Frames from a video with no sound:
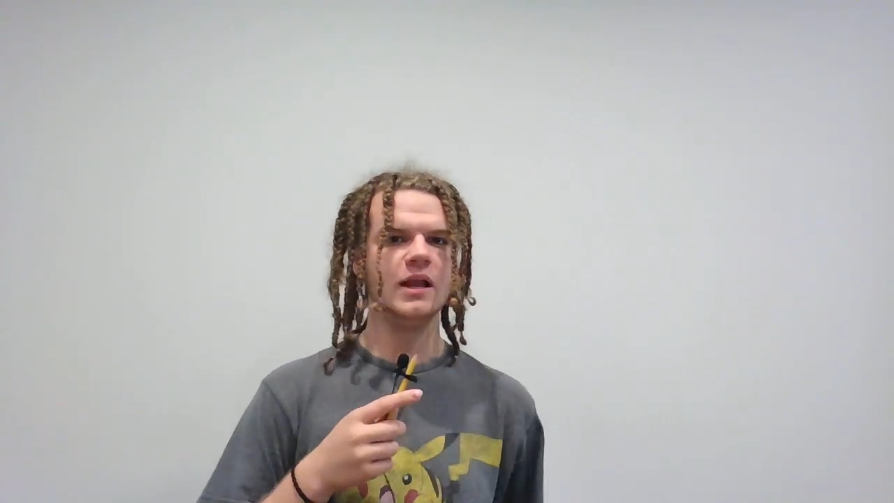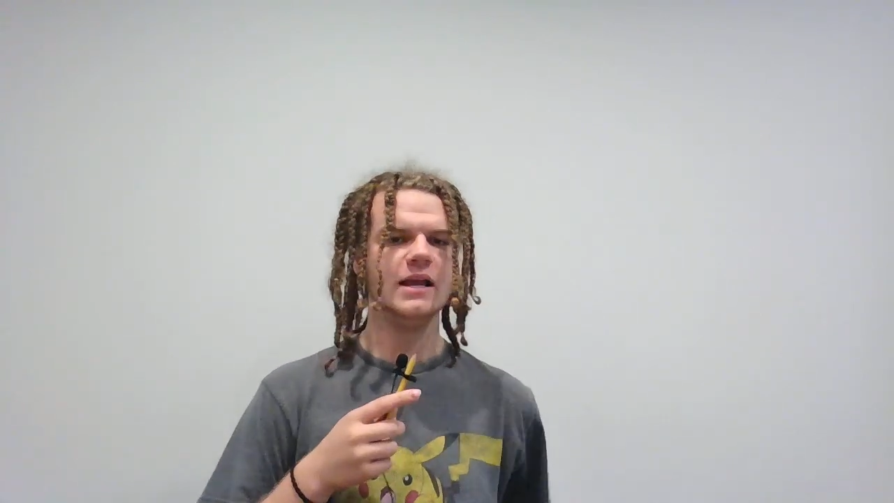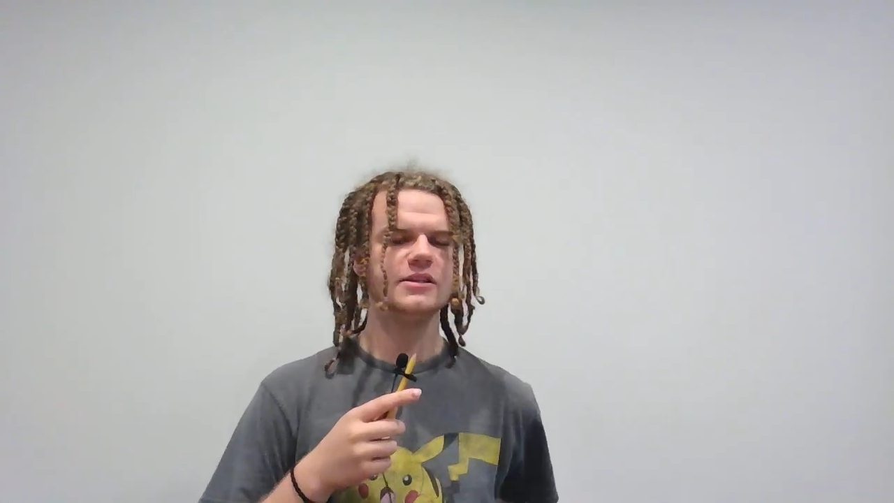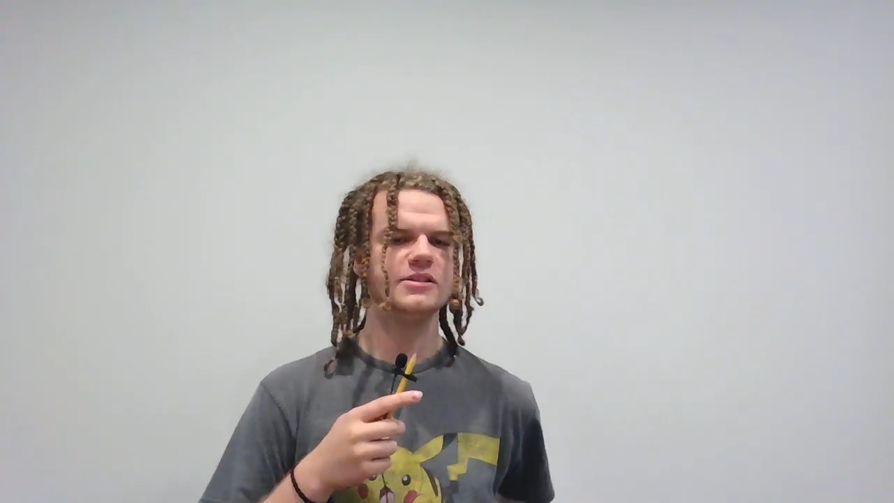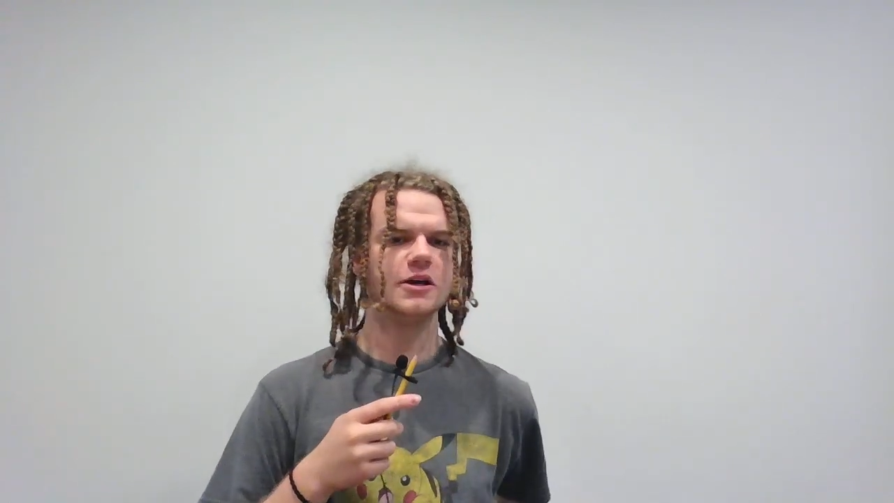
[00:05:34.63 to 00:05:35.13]

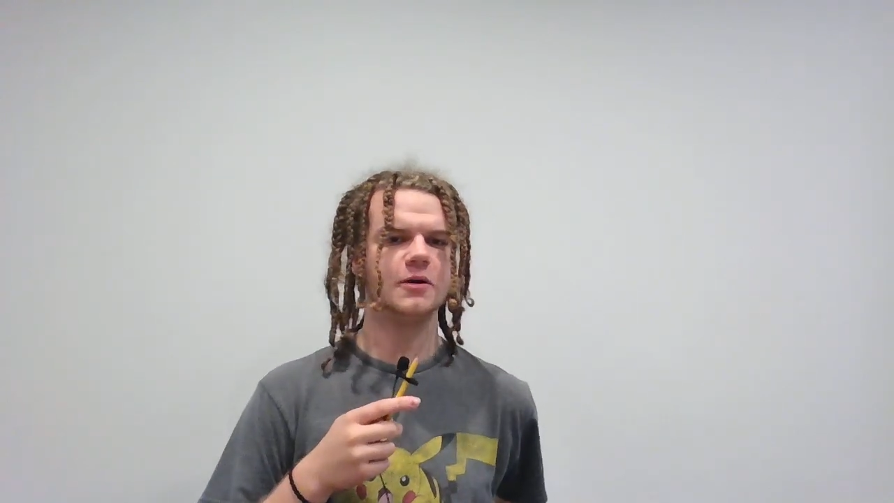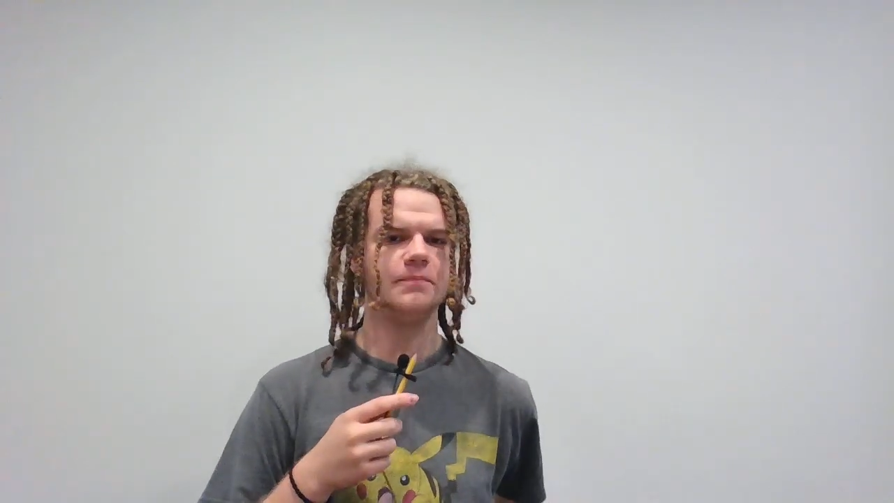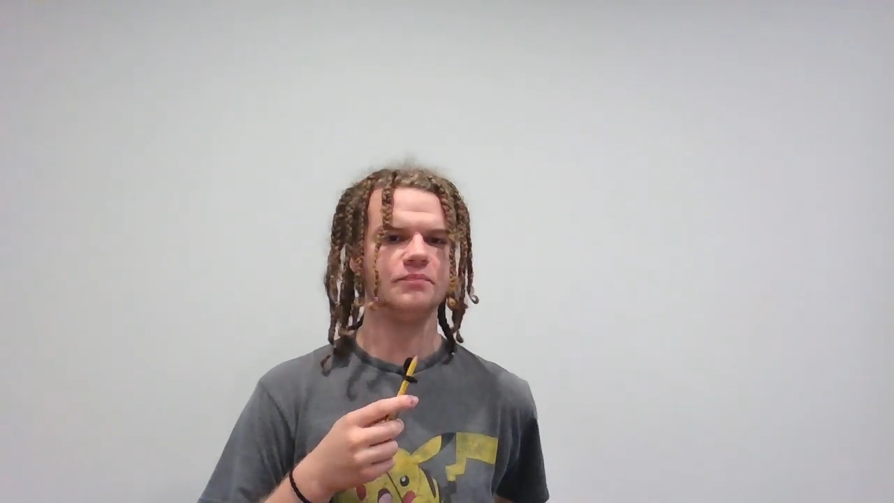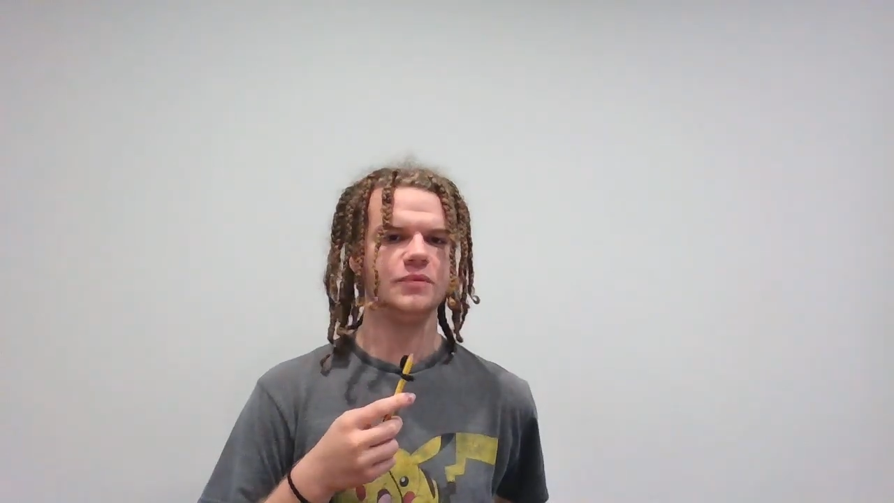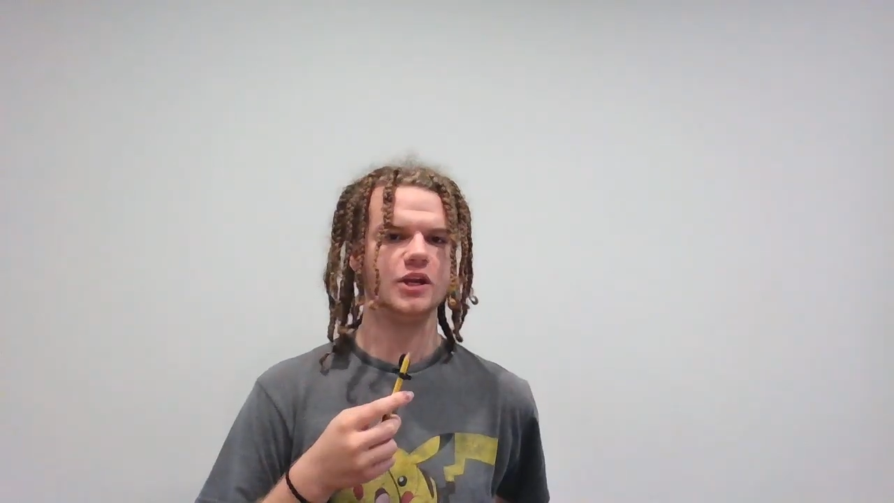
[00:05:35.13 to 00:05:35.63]
And
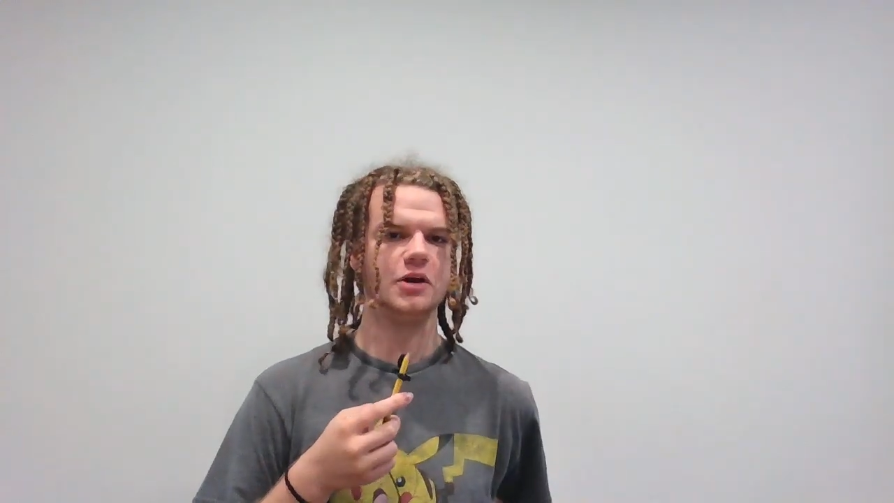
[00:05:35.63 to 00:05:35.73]
so,